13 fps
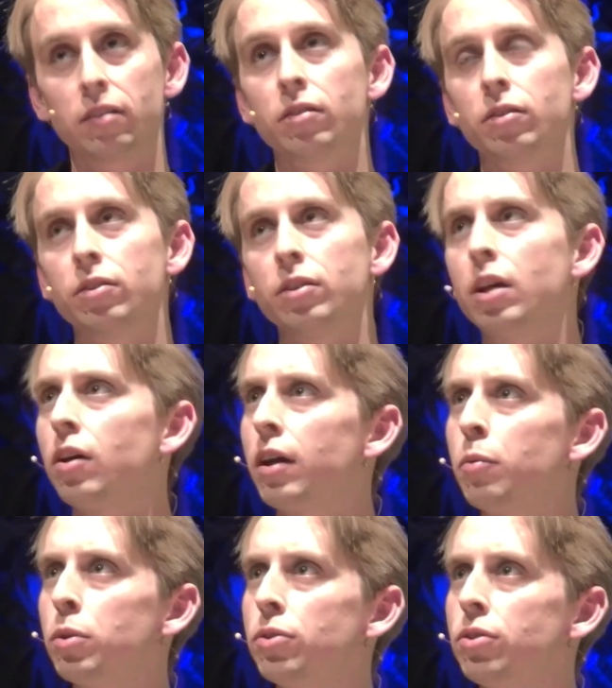no,
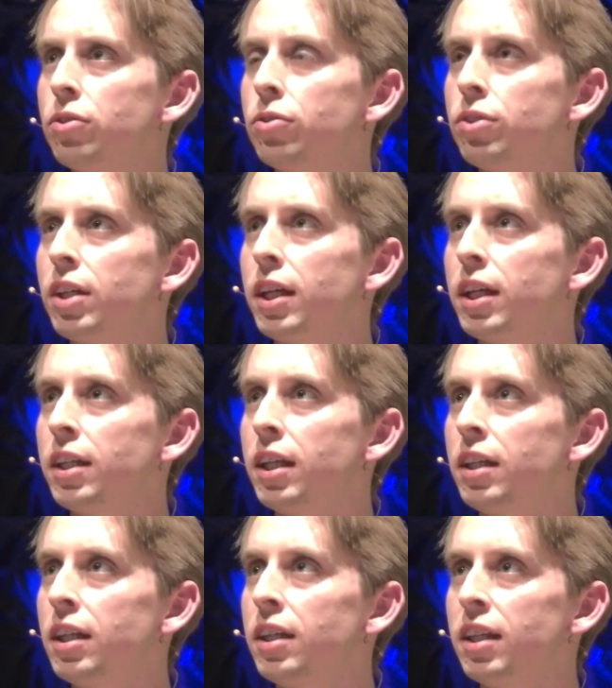I wanted to say in,
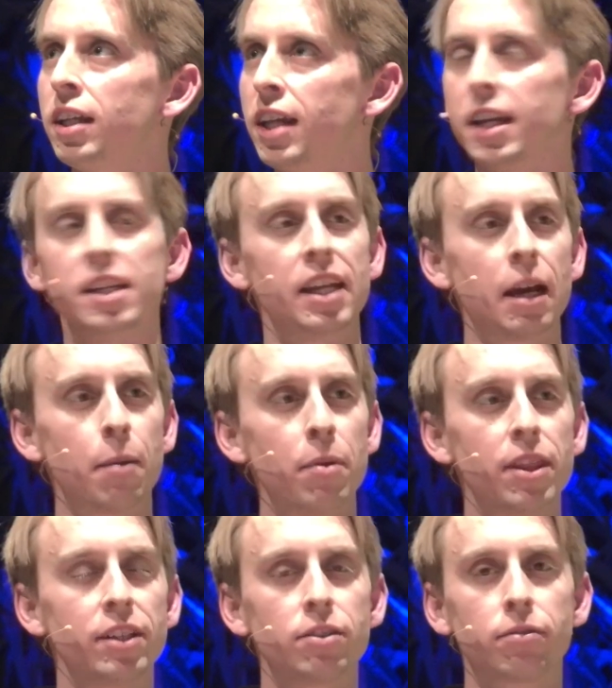in, in India, but
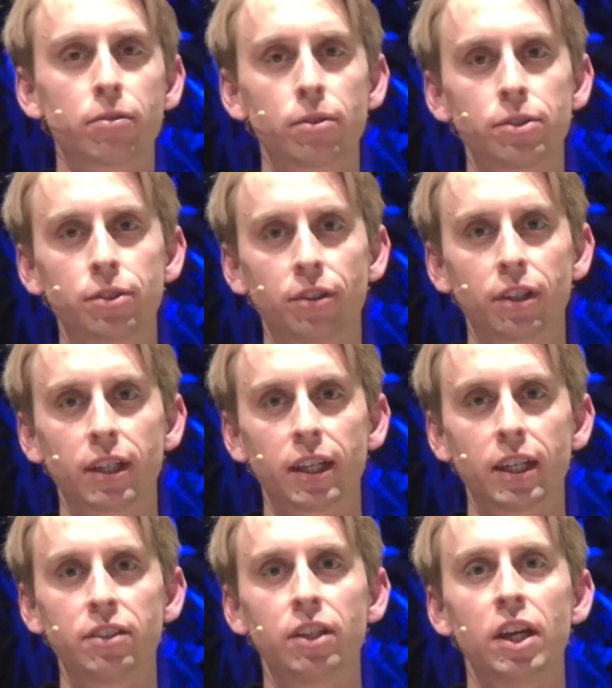that's of course not the
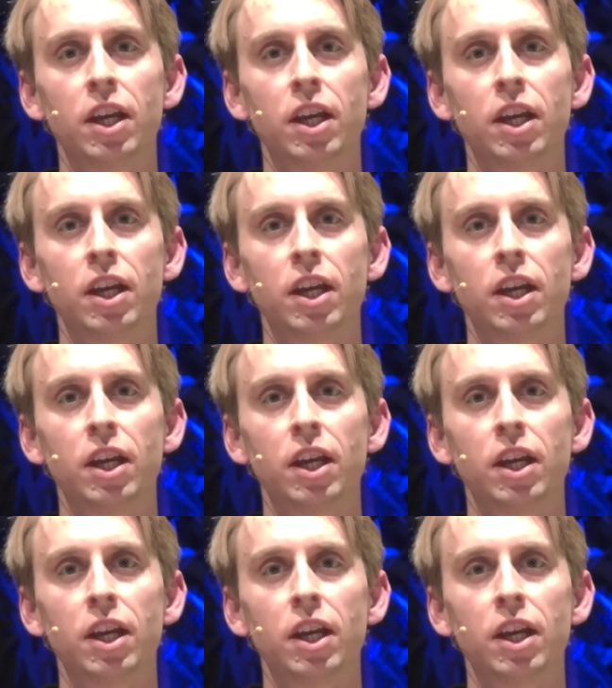case.